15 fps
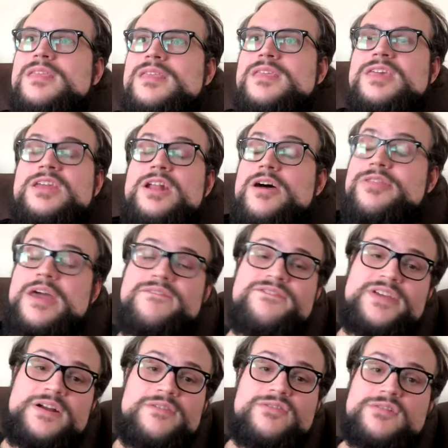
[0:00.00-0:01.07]
you know that
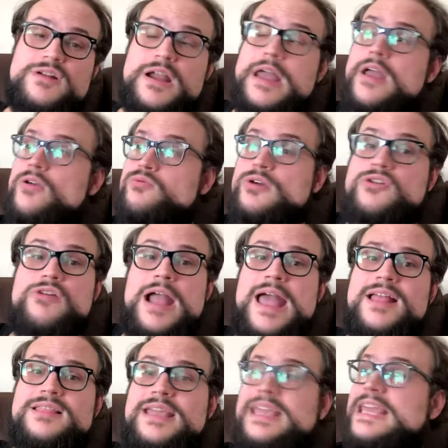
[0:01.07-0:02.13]
fear of regret,
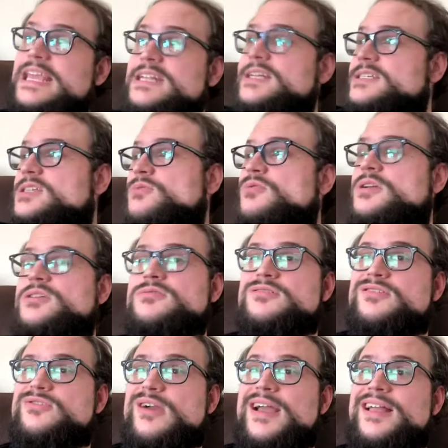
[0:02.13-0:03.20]
regret. like he doesn't want to
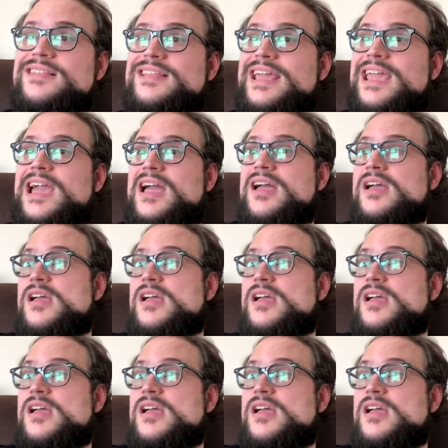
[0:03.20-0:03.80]
regret like